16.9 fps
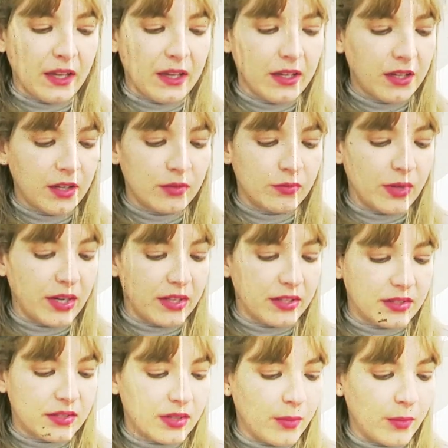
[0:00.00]
I can write
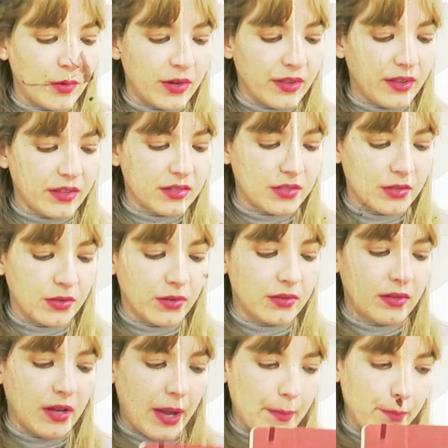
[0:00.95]
it somewhere that's
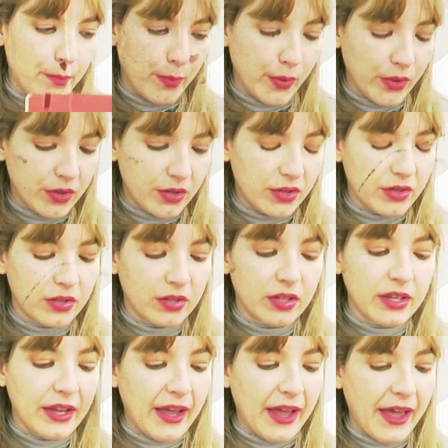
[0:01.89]
not a book,
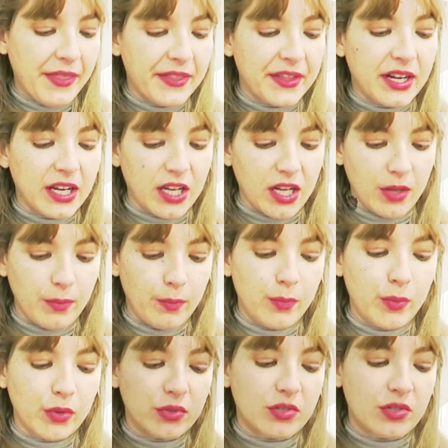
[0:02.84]
and then I can
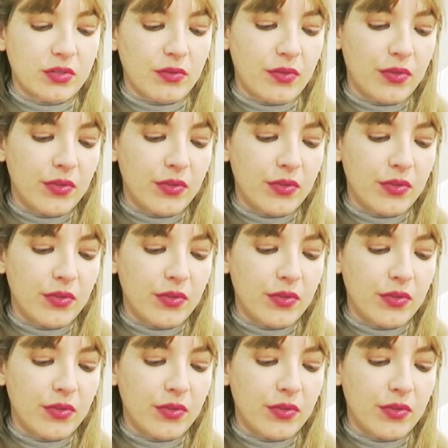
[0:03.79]
put